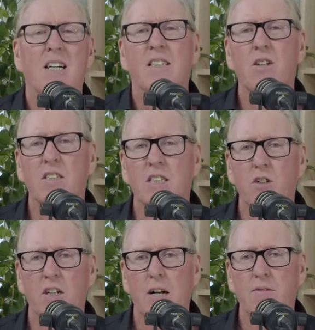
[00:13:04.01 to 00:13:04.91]
it's not just
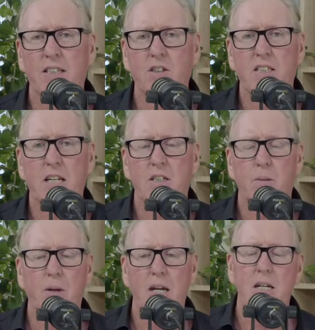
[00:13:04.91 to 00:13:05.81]
good enough, as I said, to
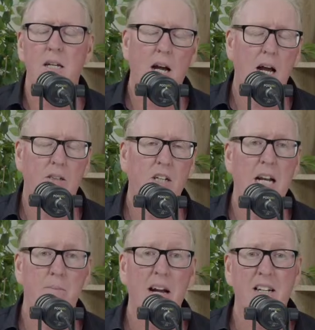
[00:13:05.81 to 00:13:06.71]
be
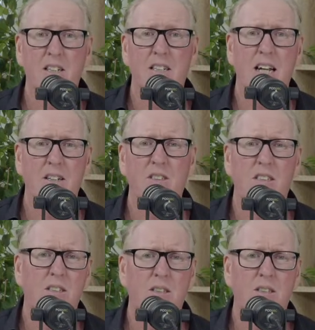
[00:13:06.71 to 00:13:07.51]
tailor-made and